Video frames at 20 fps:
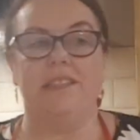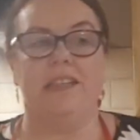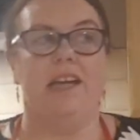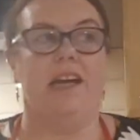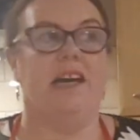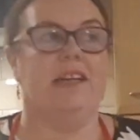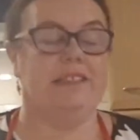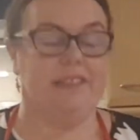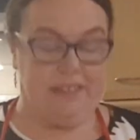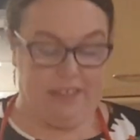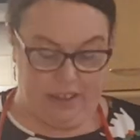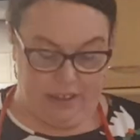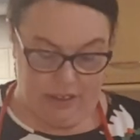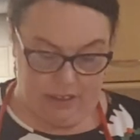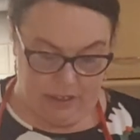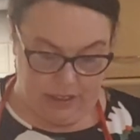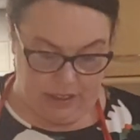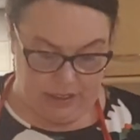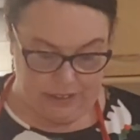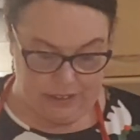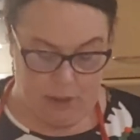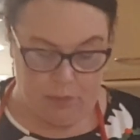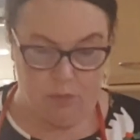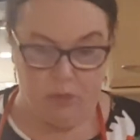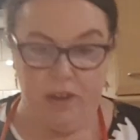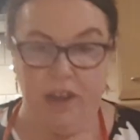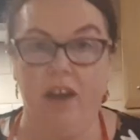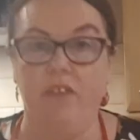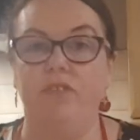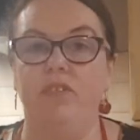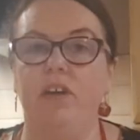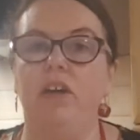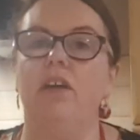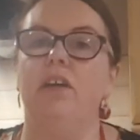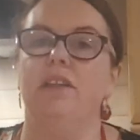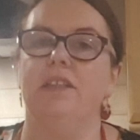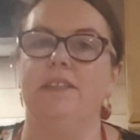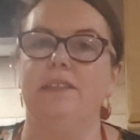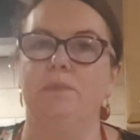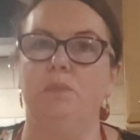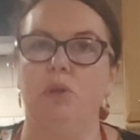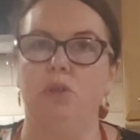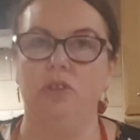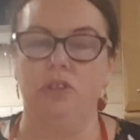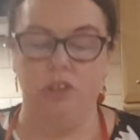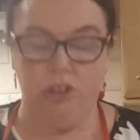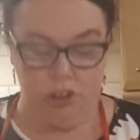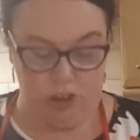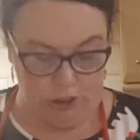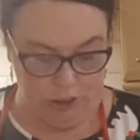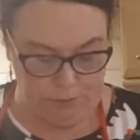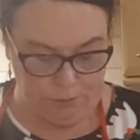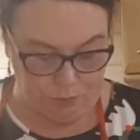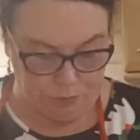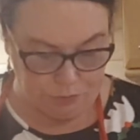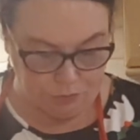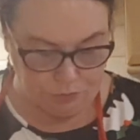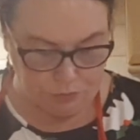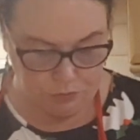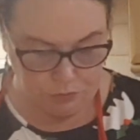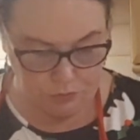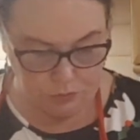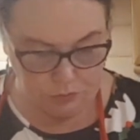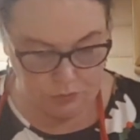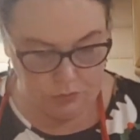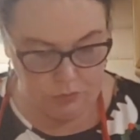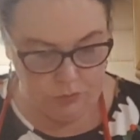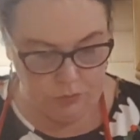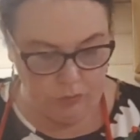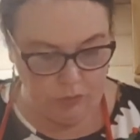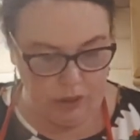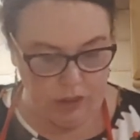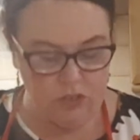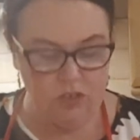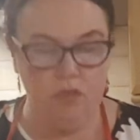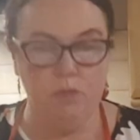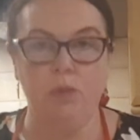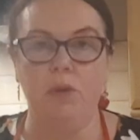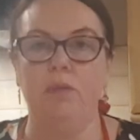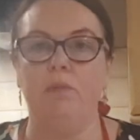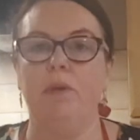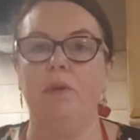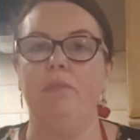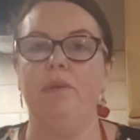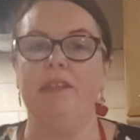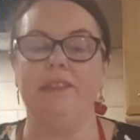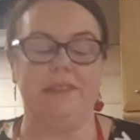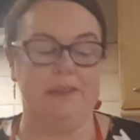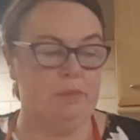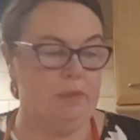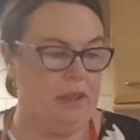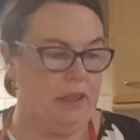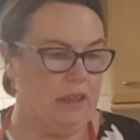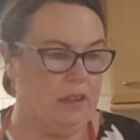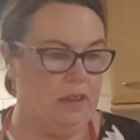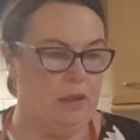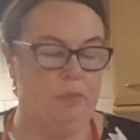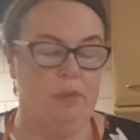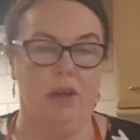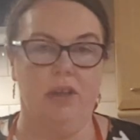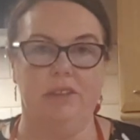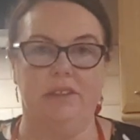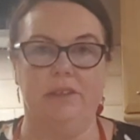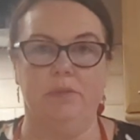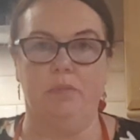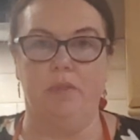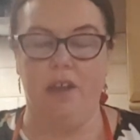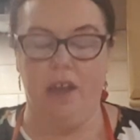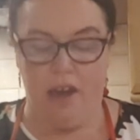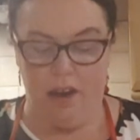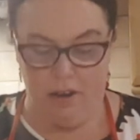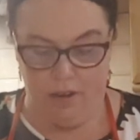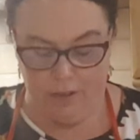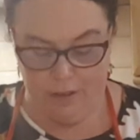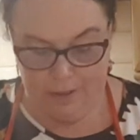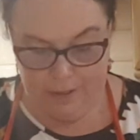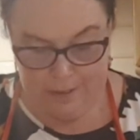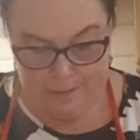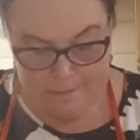Alaska, except we haven't got the sponge. So I've put my mincemeat in the bottom there.